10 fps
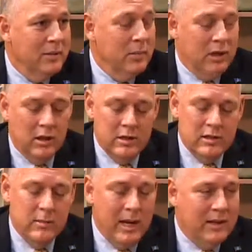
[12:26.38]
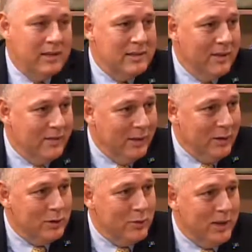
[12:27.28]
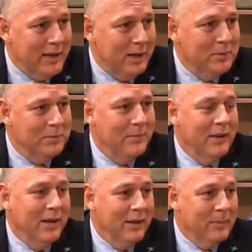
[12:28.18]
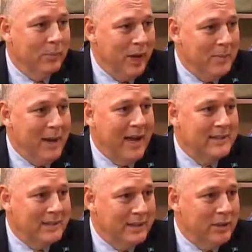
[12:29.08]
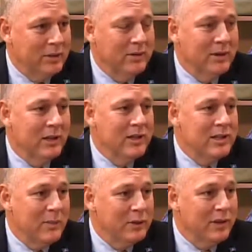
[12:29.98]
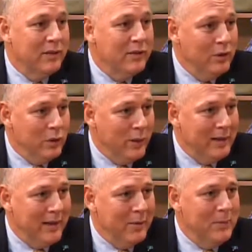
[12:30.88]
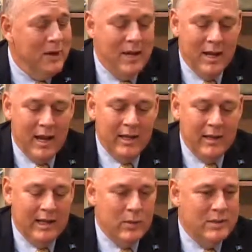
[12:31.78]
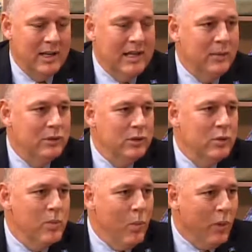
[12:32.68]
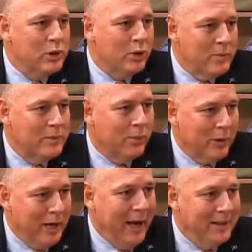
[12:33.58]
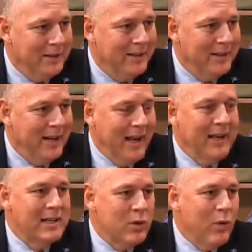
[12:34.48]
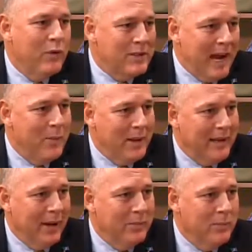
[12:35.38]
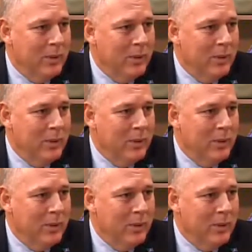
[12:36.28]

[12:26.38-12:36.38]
because the maintenance of the vehicles went down, brake pads, etc. The consumption of fuel went down, and that he was then able to do more trips per day, and his overtime went down.